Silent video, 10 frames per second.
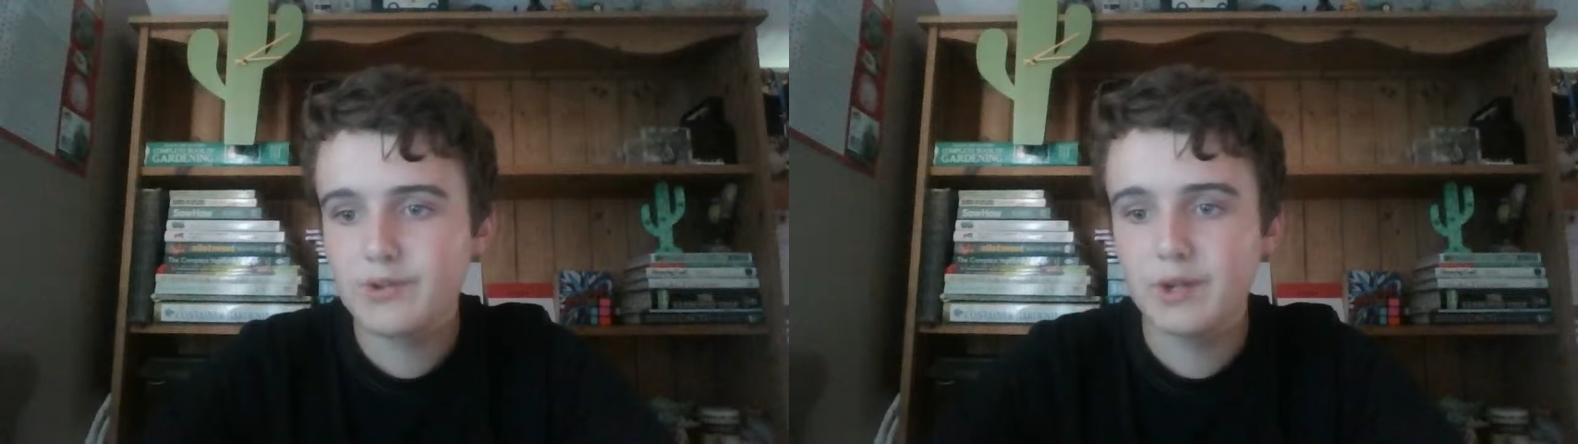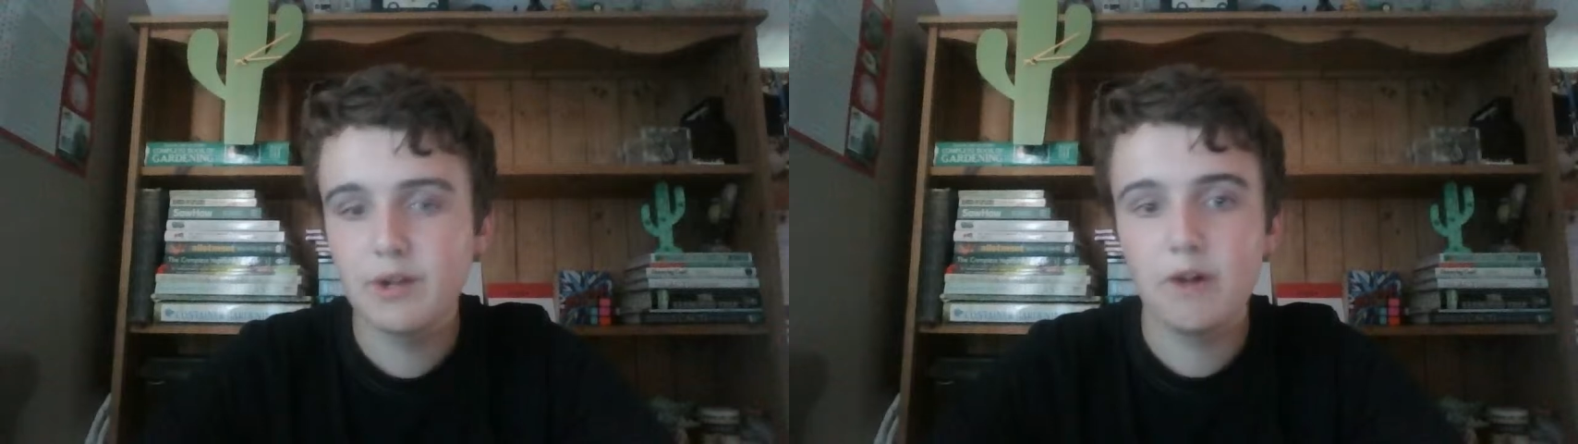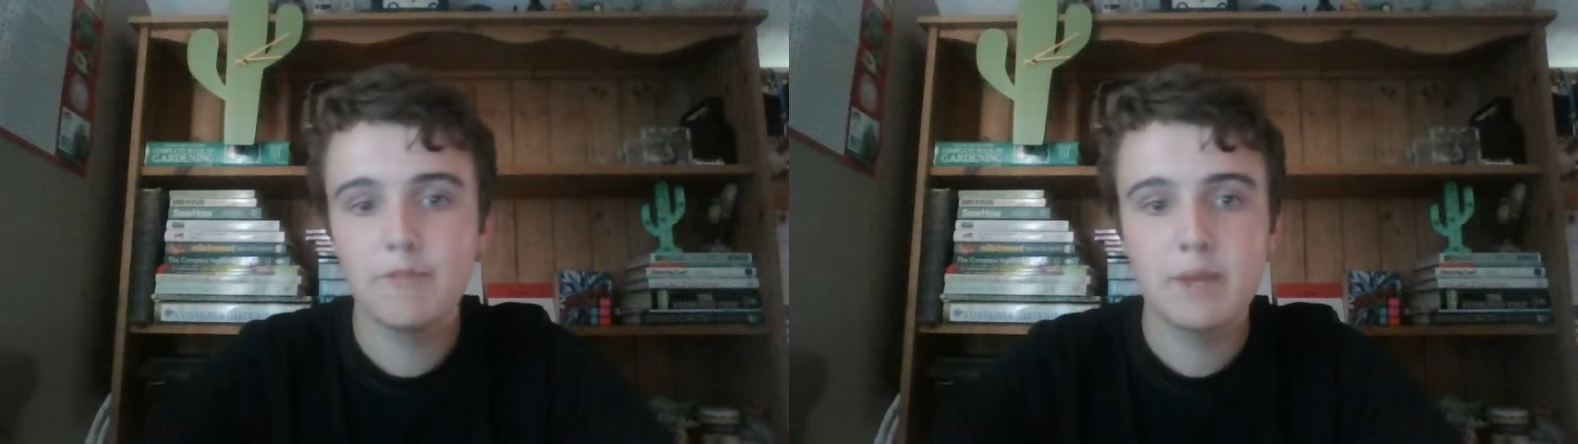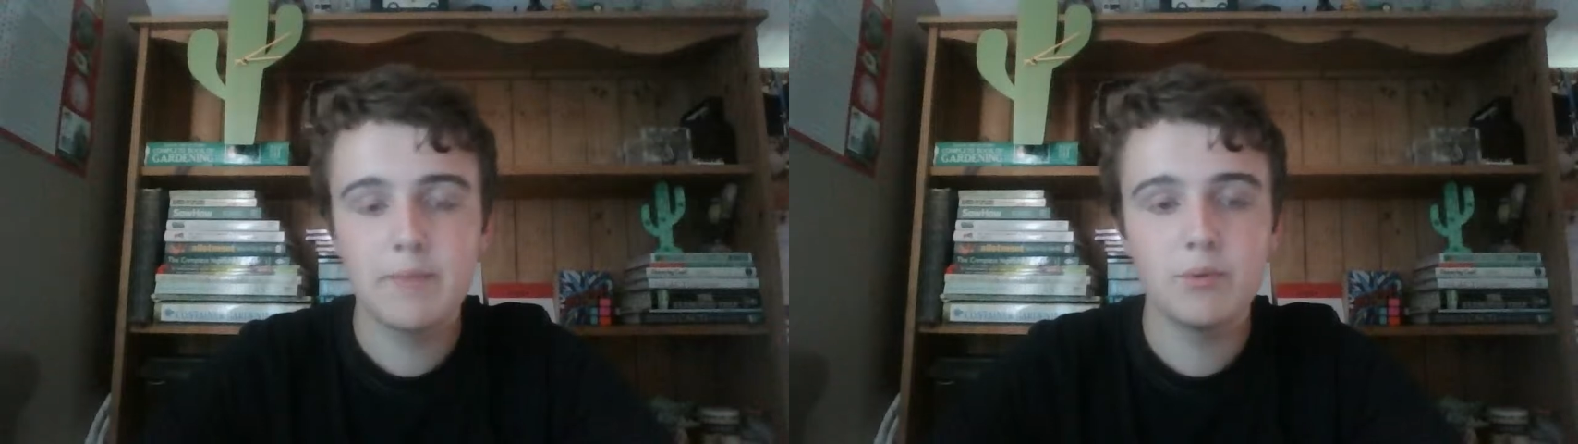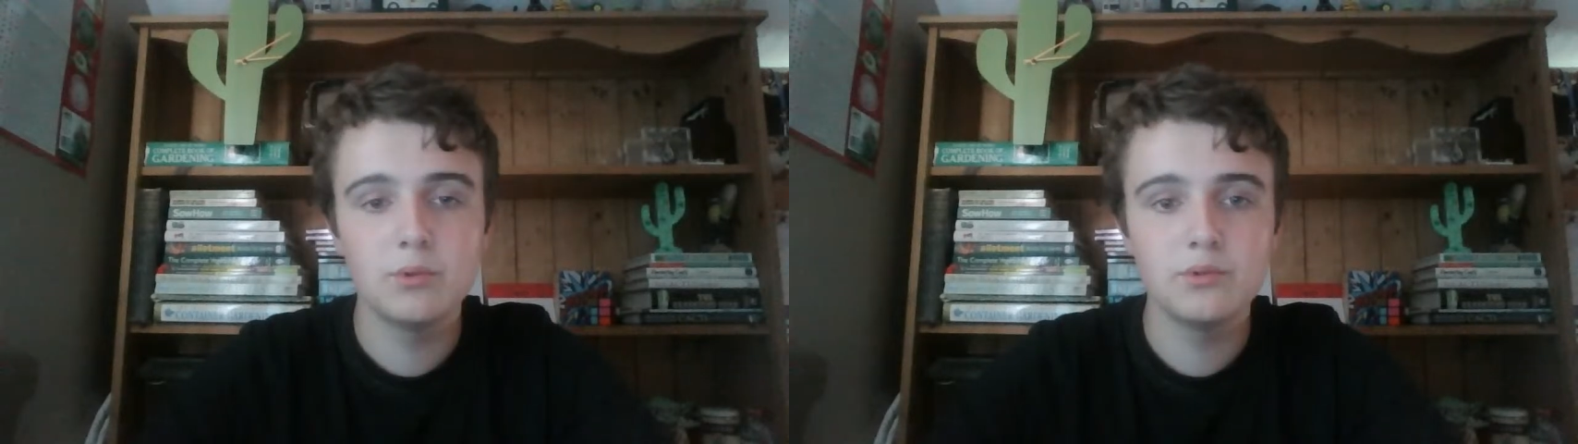on a lot of
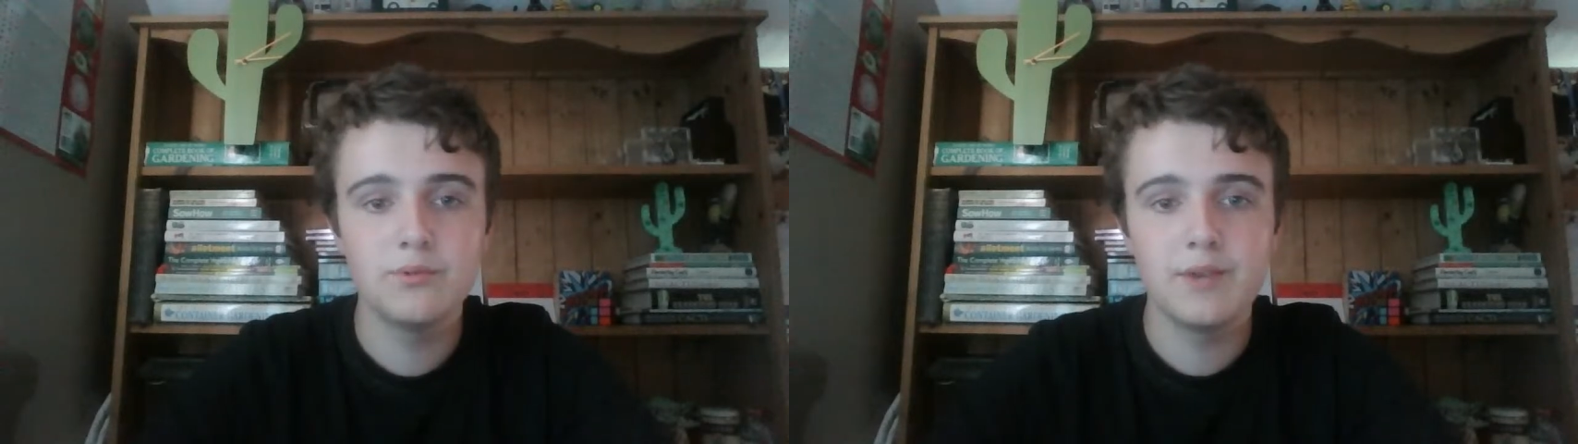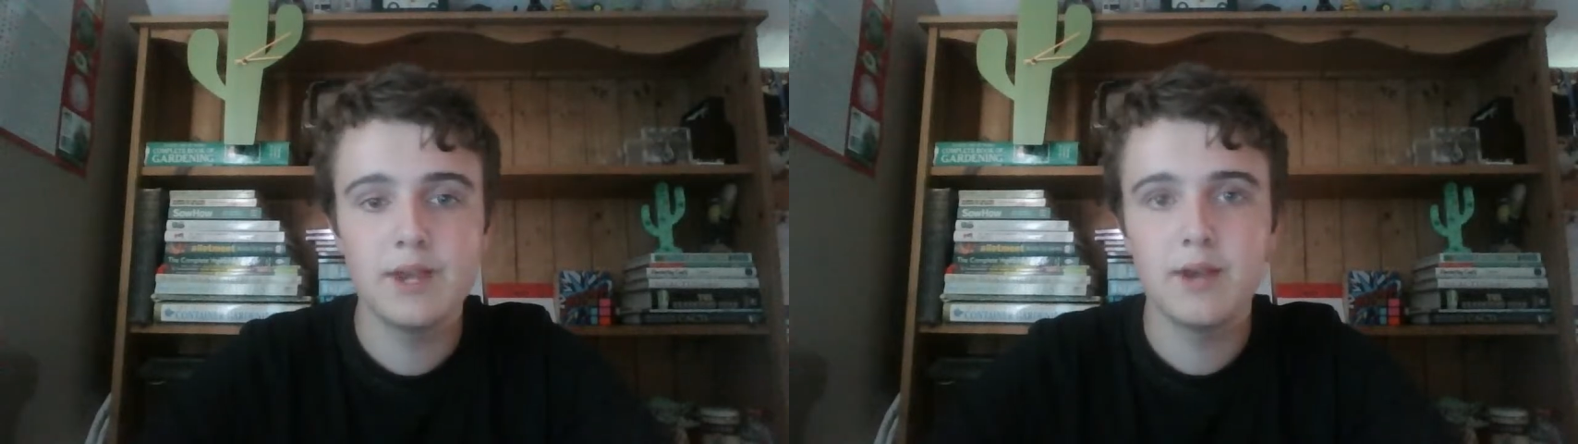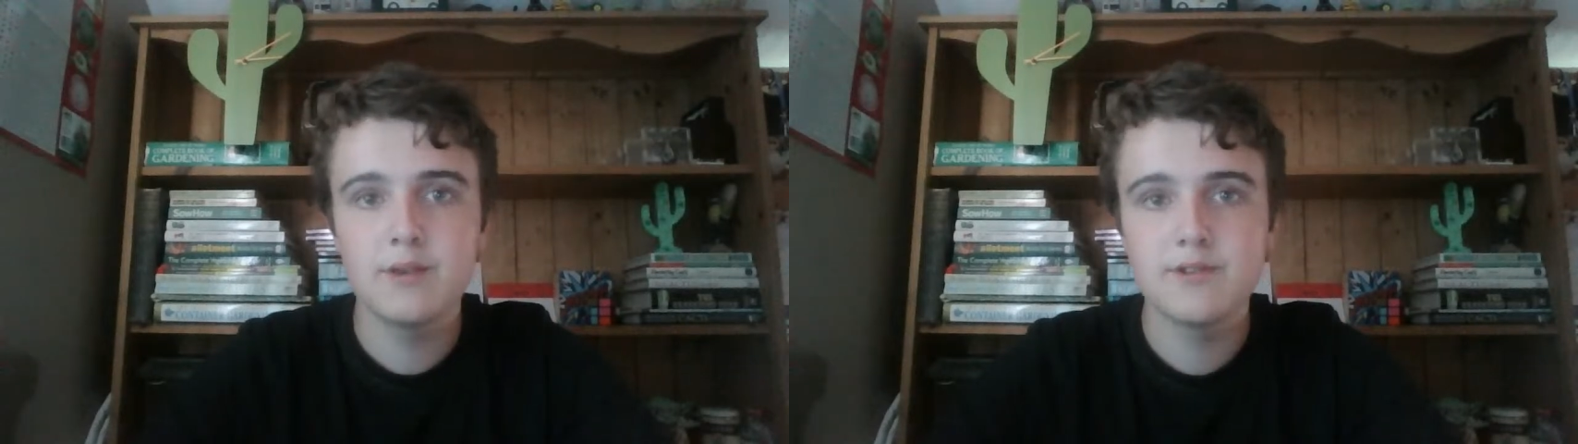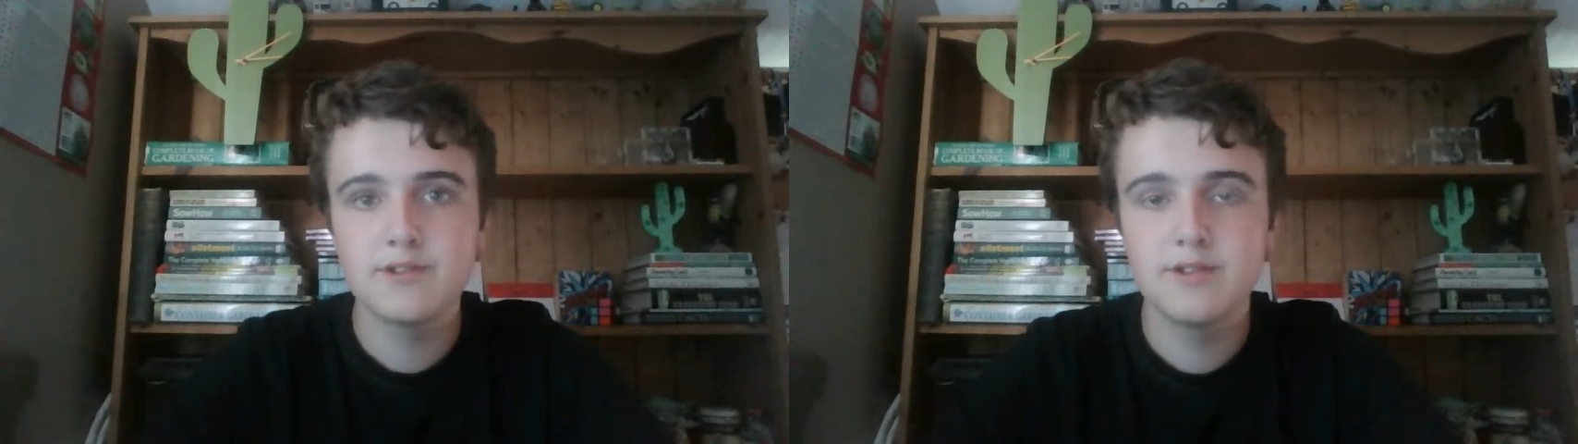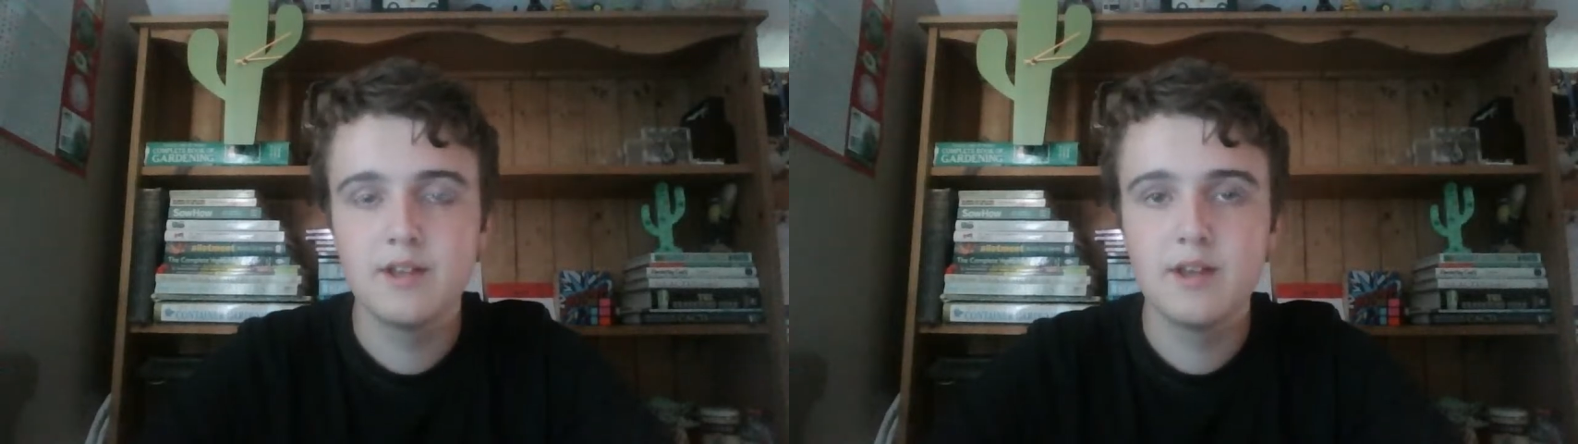people's
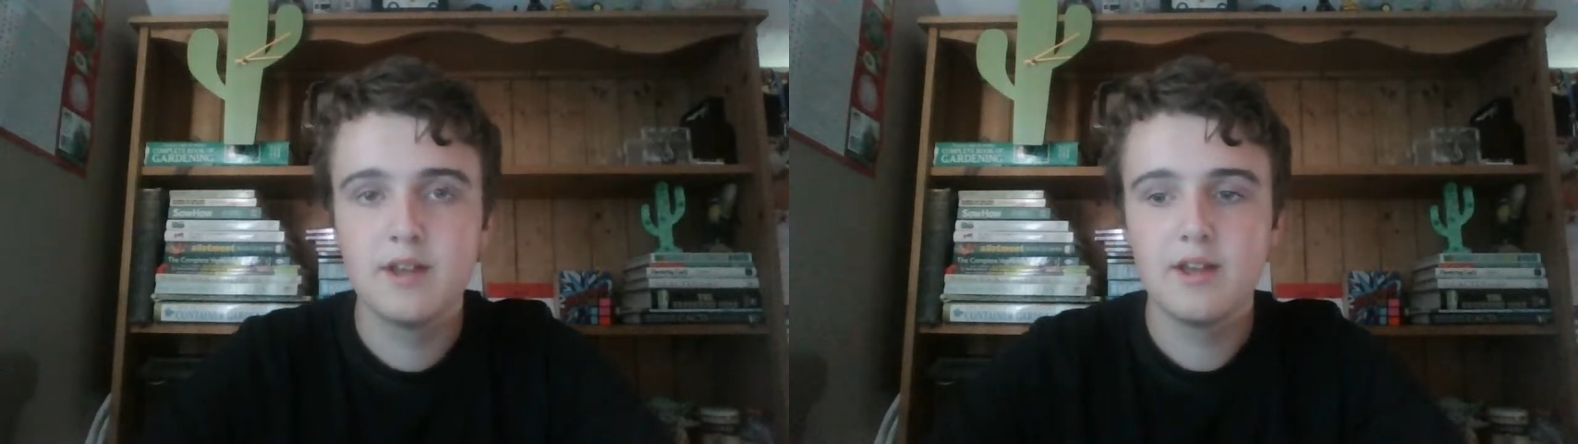videos, and